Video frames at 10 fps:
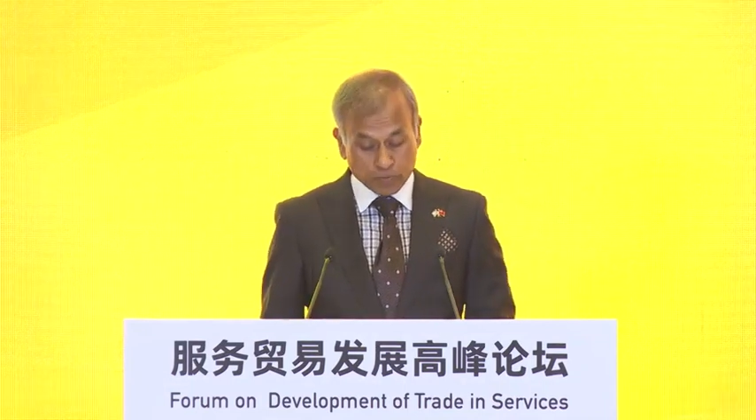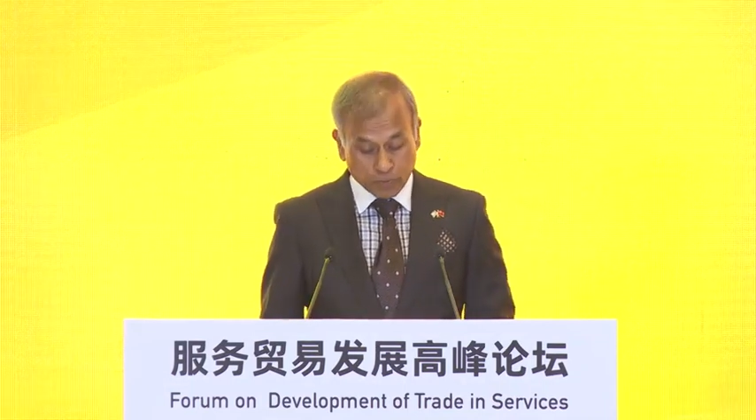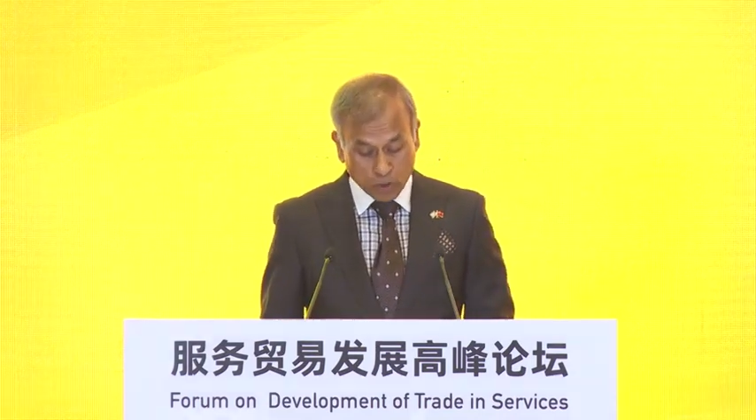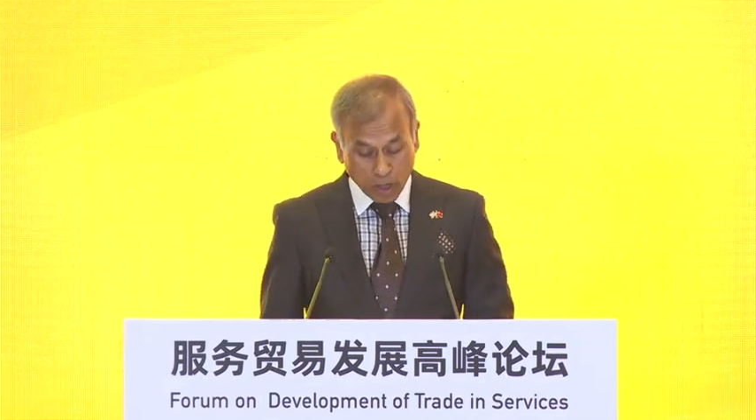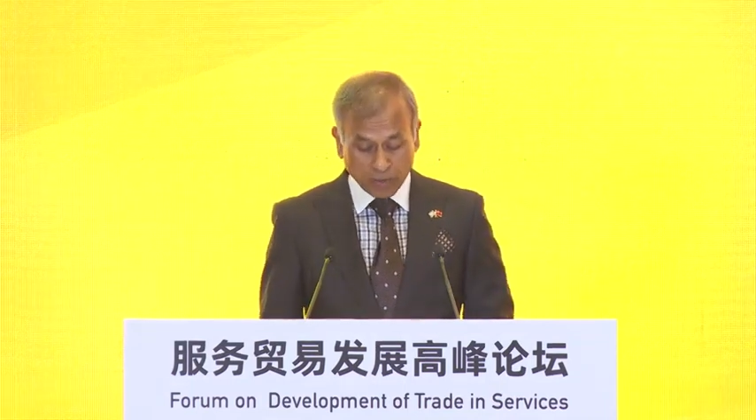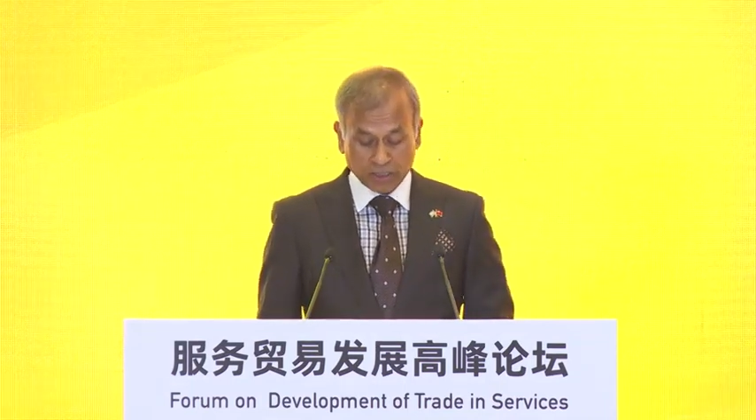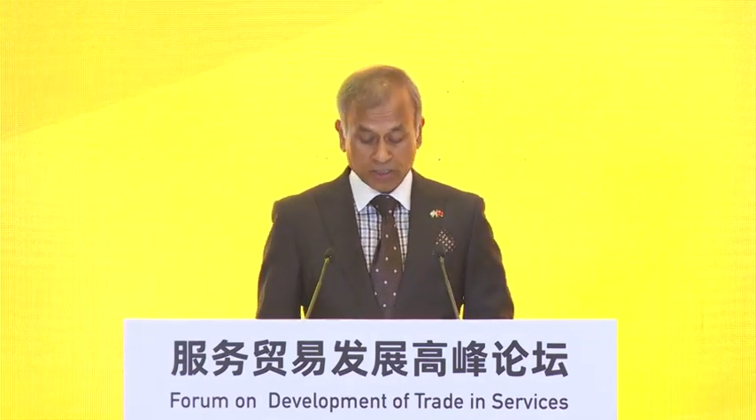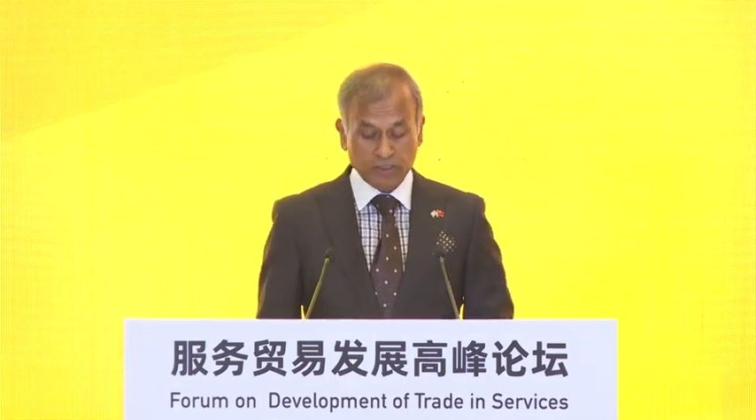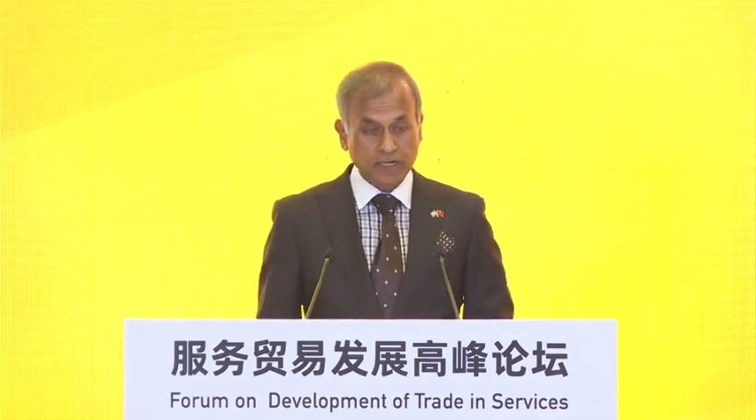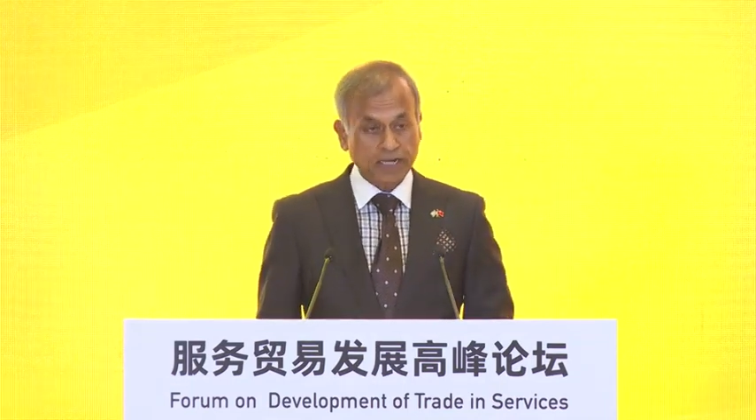prominent
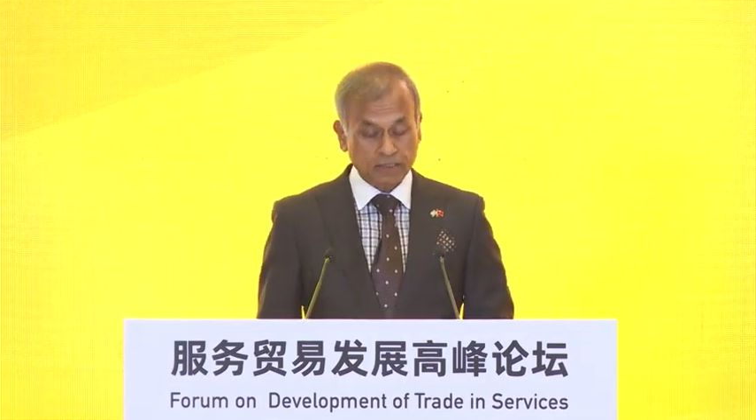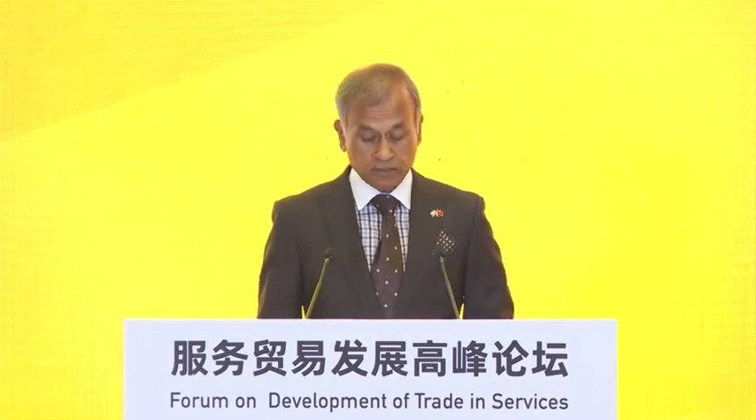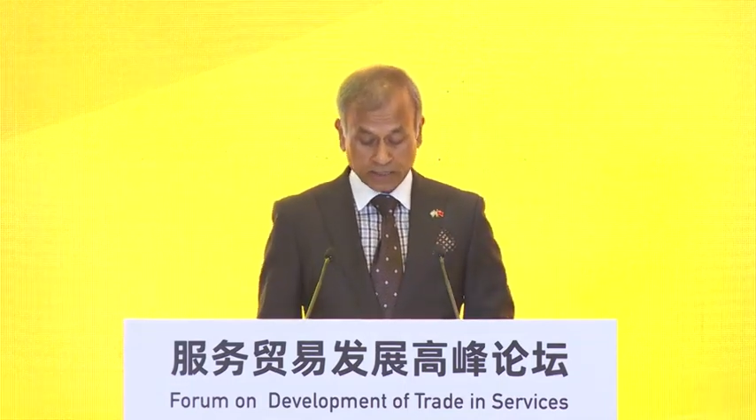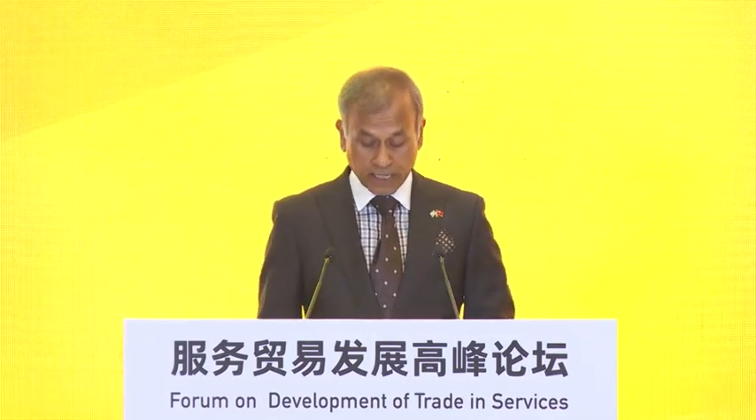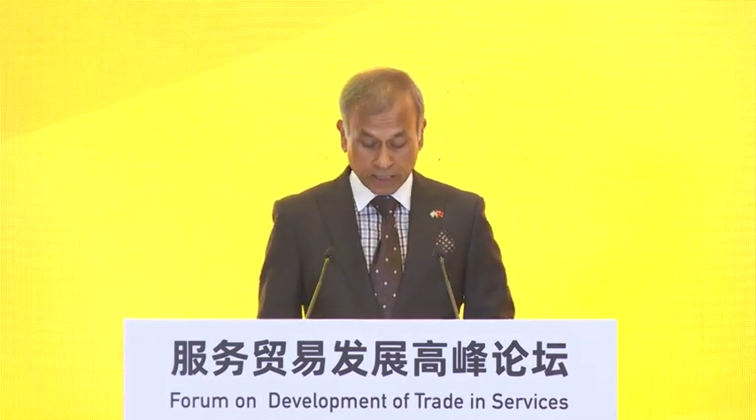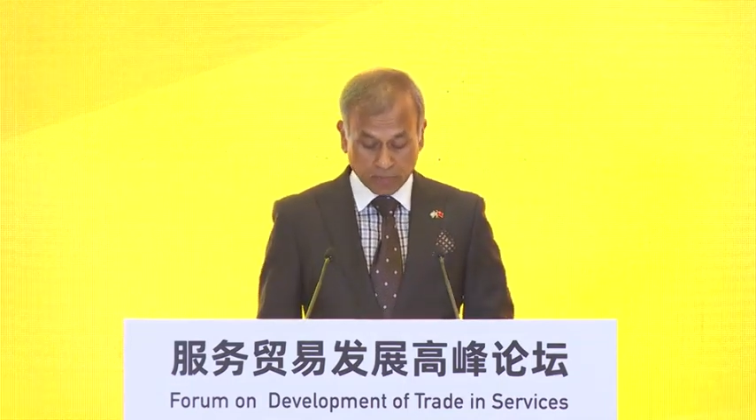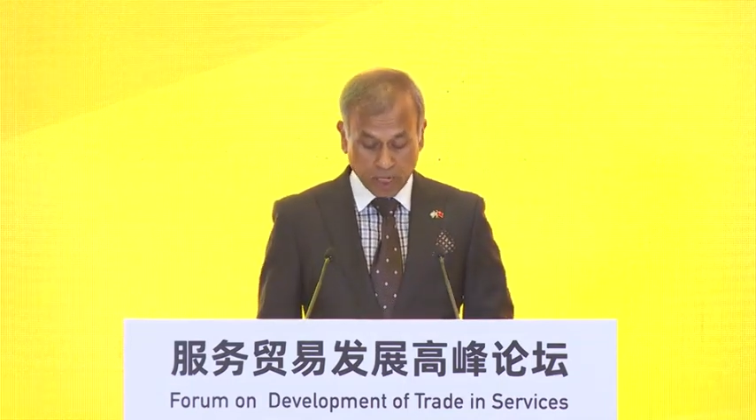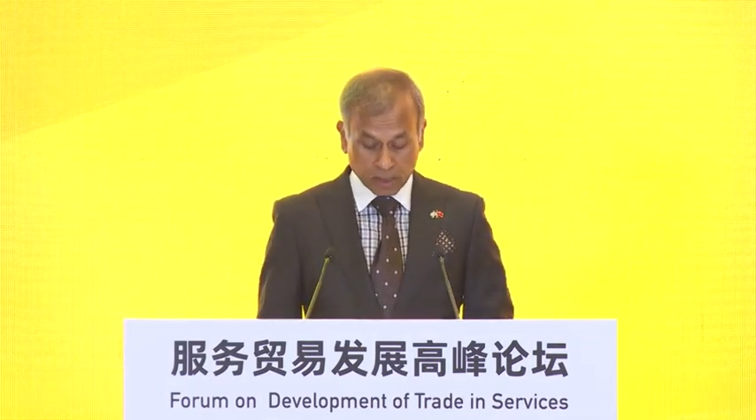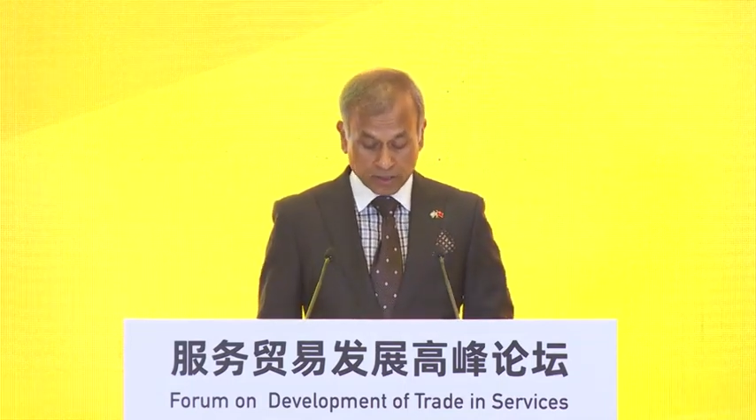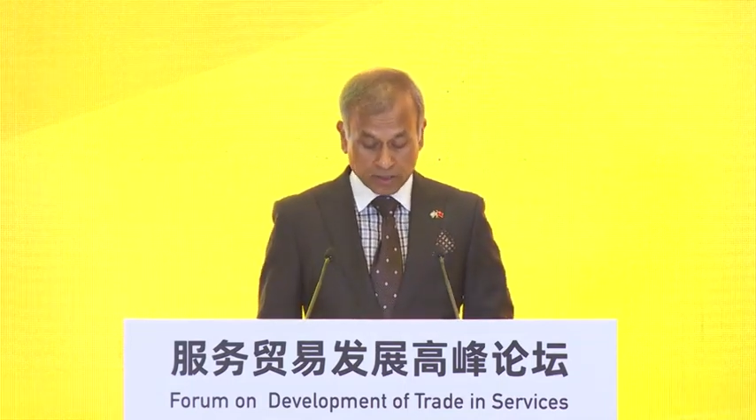trend that demands